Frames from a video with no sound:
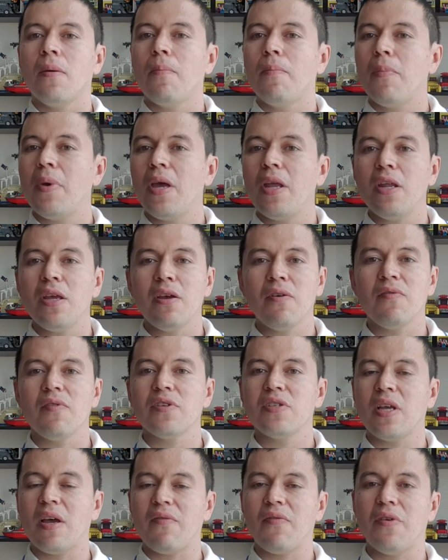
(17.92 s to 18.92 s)
Many of
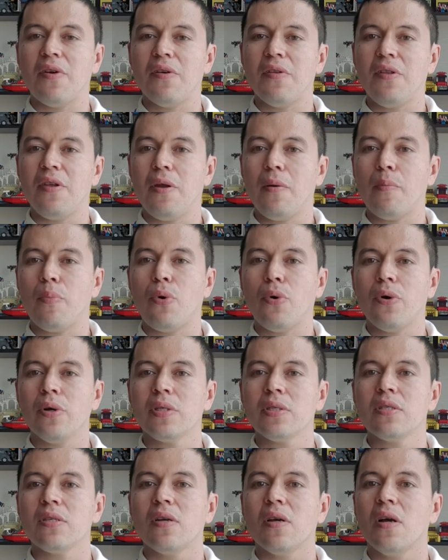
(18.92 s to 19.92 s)
us have heard the
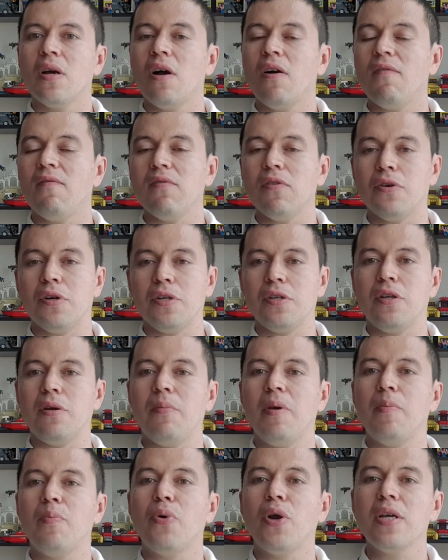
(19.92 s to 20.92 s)
importance of learning to
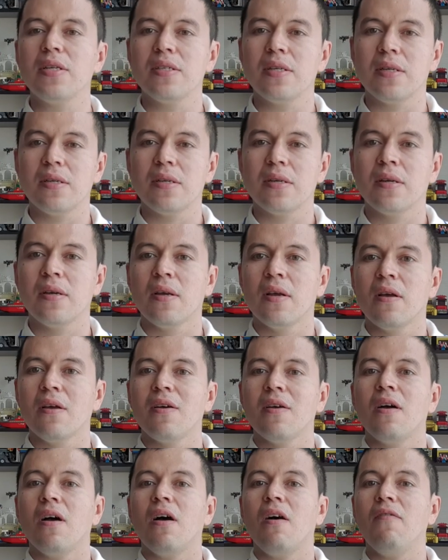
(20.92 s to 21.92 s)
be present,
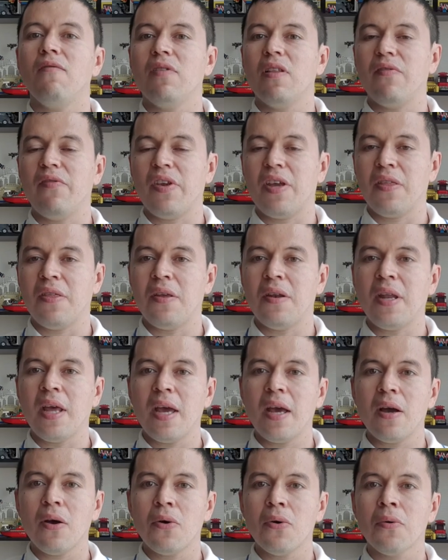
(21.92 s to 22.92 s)
of living in the
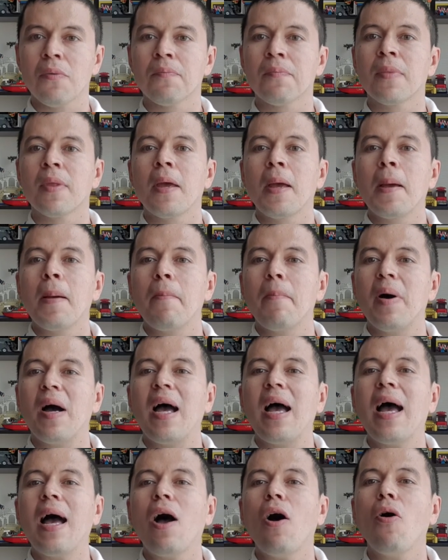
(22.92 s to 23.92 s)
now, but
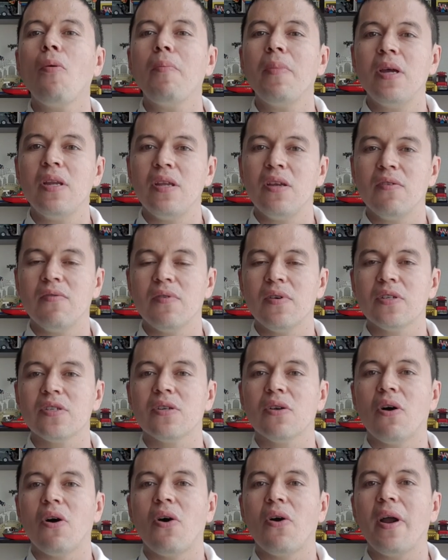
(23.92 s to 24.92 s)
how many of
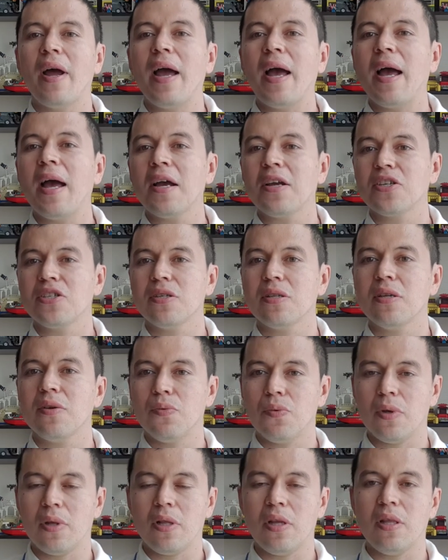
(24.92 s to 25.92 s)
us are actually
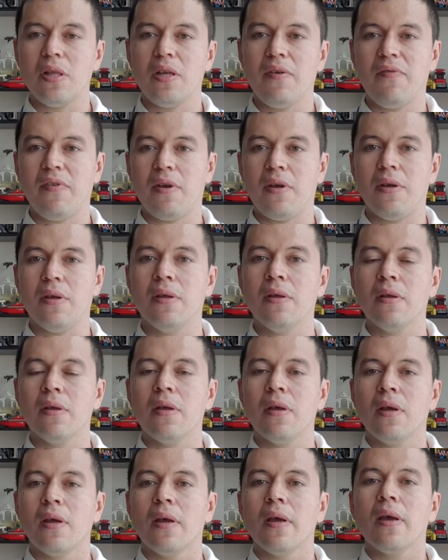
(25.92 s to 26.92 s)
really living it?
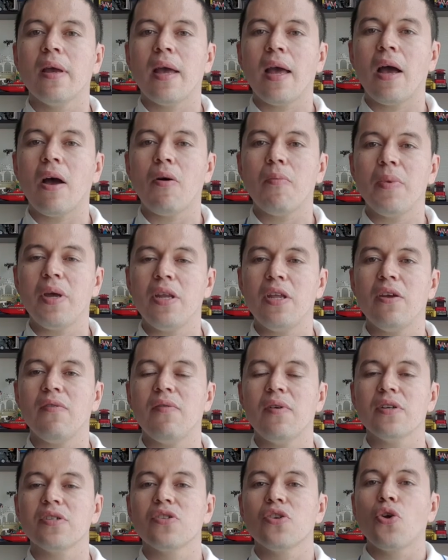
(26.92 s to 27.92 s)
How many of
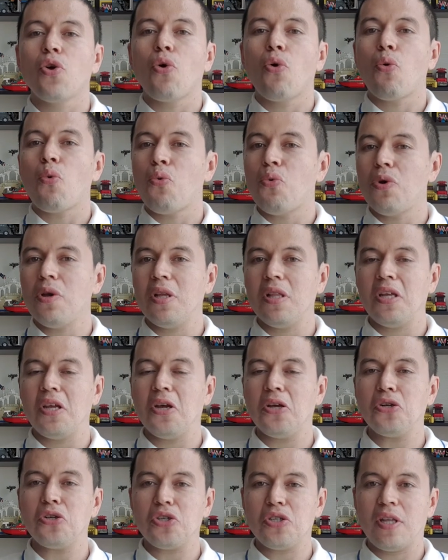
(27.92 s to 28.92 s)
us really
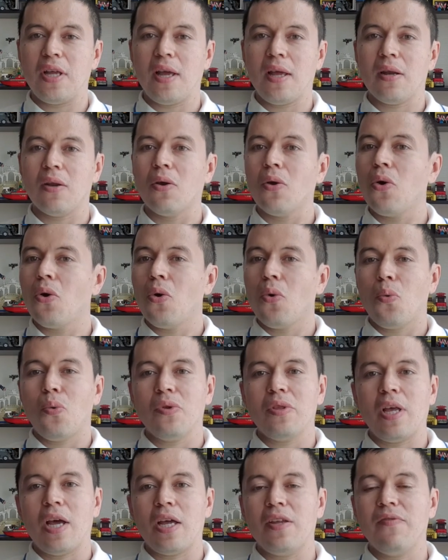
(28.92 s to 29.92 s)
understand
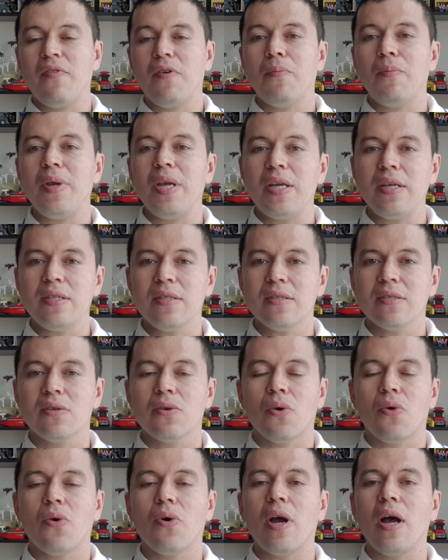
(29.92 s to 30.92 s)
what that even means
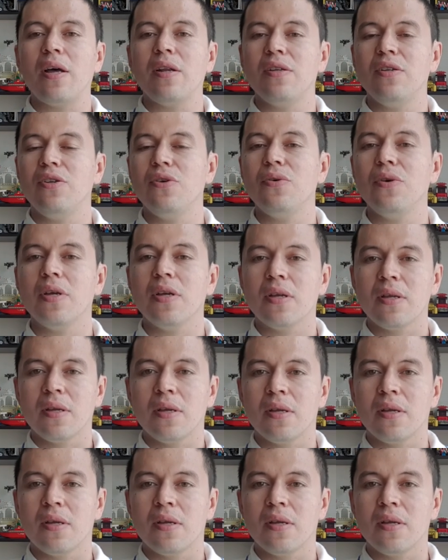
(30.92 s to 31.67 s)
or how to do it?